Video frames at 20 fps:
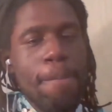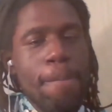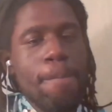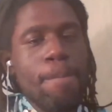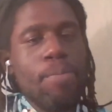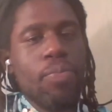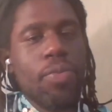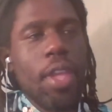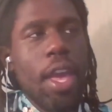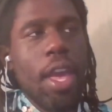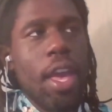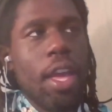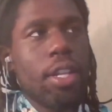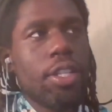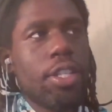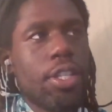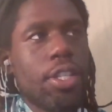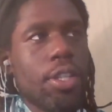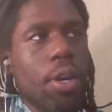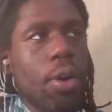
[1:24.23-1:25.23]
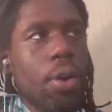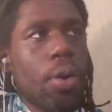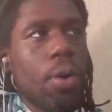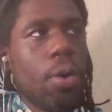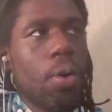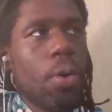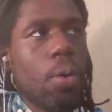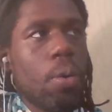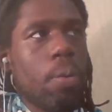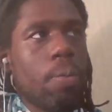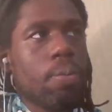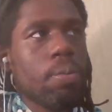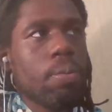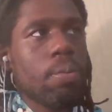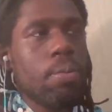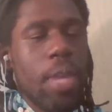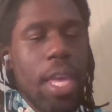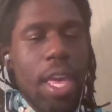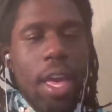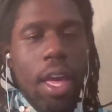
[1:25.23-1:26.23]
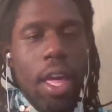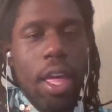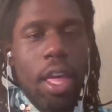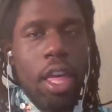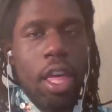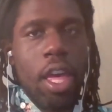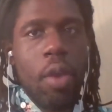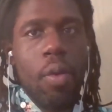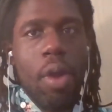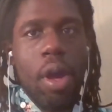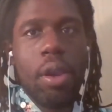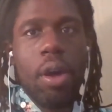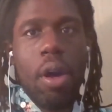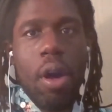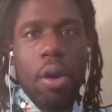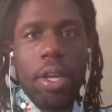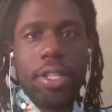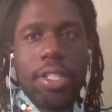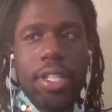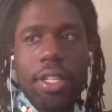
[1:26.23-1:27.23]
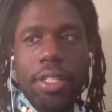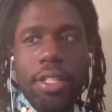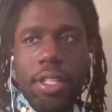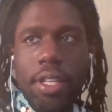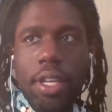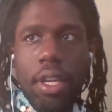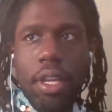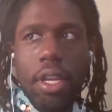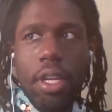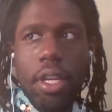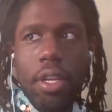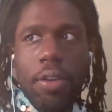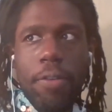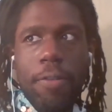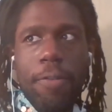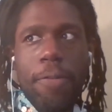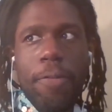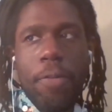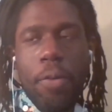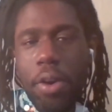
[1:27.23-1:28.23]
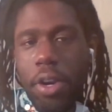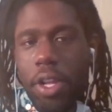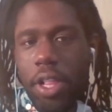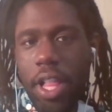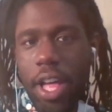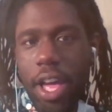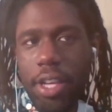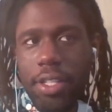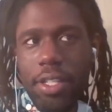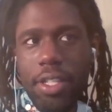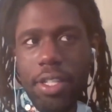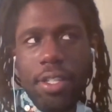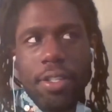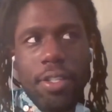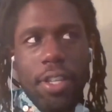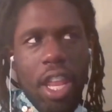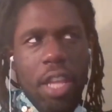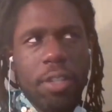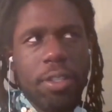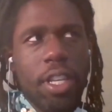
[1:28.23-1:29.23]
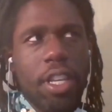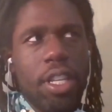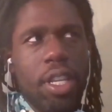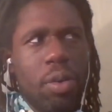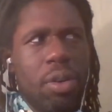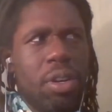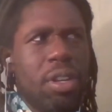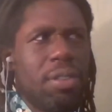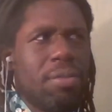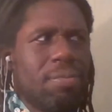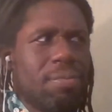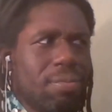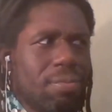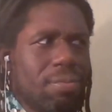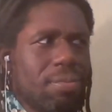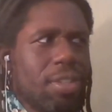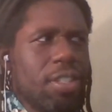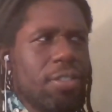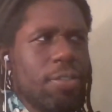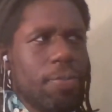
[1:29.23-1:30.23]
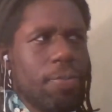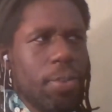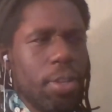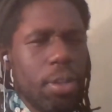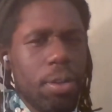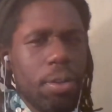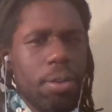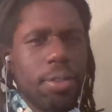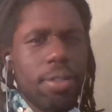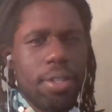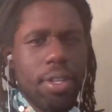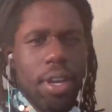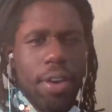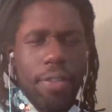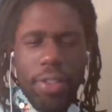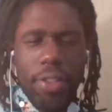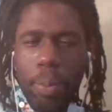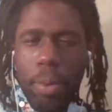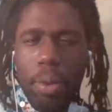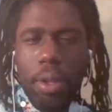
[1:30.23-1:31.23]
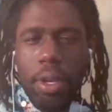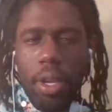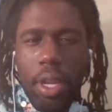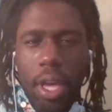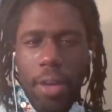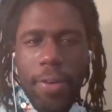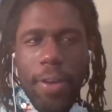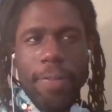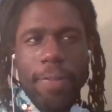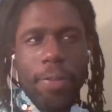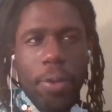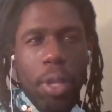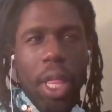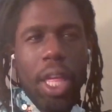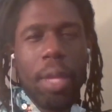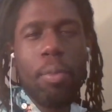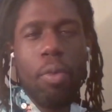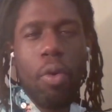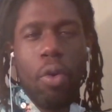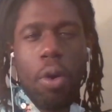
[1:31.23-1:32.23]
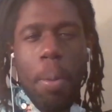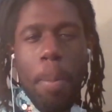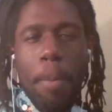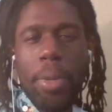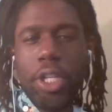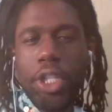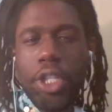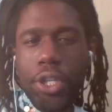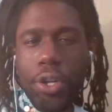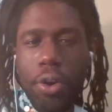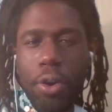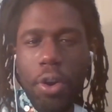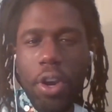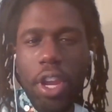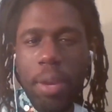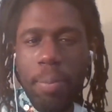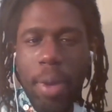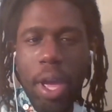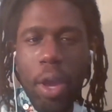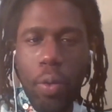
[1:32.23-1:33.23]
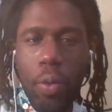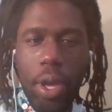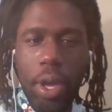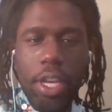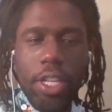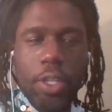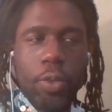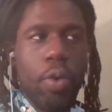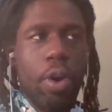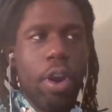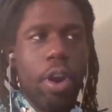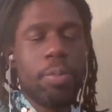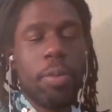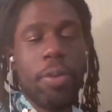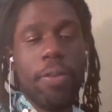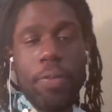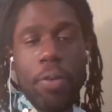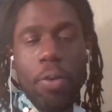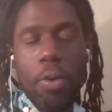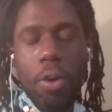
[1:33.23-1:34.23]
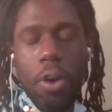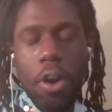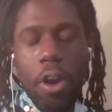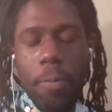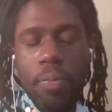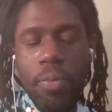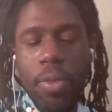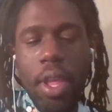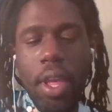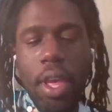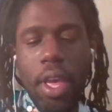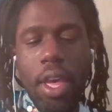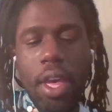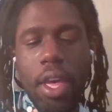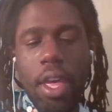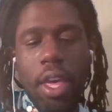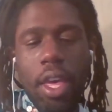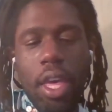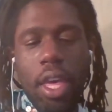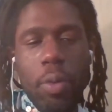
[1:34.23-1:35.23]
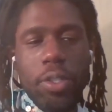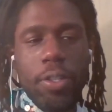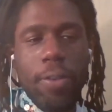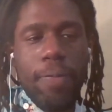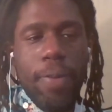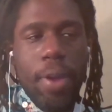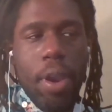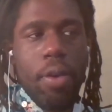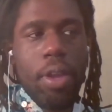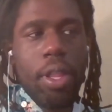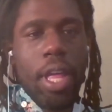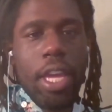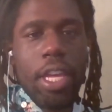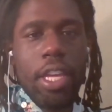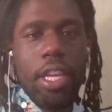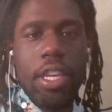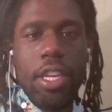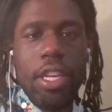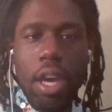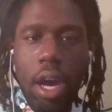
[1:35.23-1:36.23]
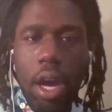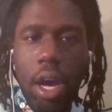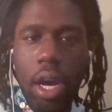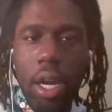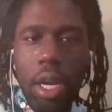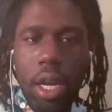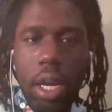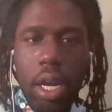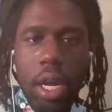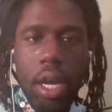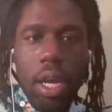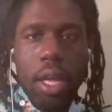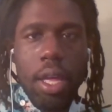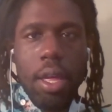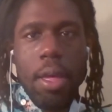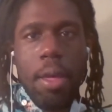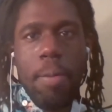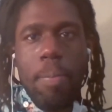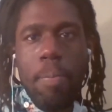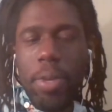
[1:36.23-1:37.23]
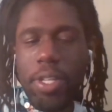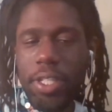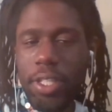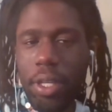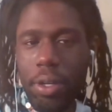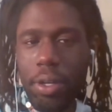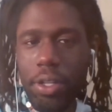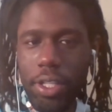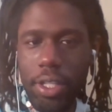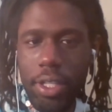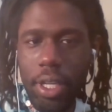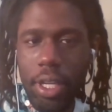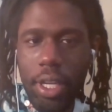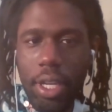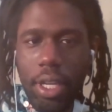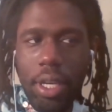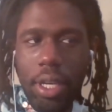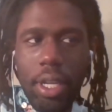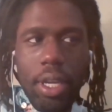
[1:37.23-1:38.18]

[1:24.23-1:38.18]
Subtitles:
And so, yeah, around August, I took 4 classes and I was like, you know what? This feels comfortable enough. I feel like more mature in my ways, whereas before it was a very like young, misunderstood